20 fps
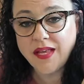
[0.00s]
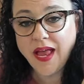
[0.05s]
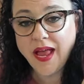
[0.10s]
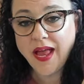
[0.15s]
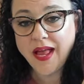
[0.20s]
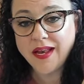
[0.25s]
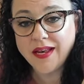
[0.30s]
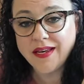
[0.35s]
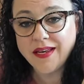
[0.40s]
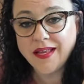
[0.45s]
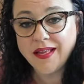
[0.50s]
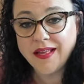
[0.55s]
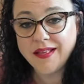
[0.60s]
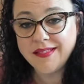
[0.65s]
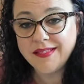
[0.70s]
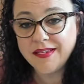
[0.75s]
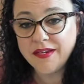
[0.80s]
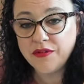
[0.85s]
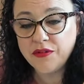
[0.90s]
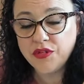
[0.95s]
and
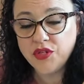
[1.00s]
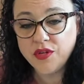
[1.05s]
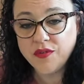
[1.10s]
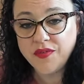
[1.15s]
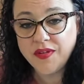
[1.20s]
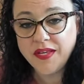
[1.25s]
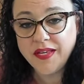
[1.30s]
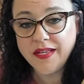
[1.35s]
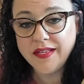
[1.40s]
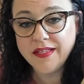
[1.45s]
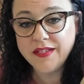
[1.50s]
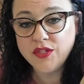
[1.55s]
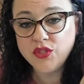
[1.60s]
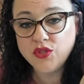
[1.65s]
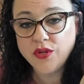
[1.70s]
it's an energy of healing,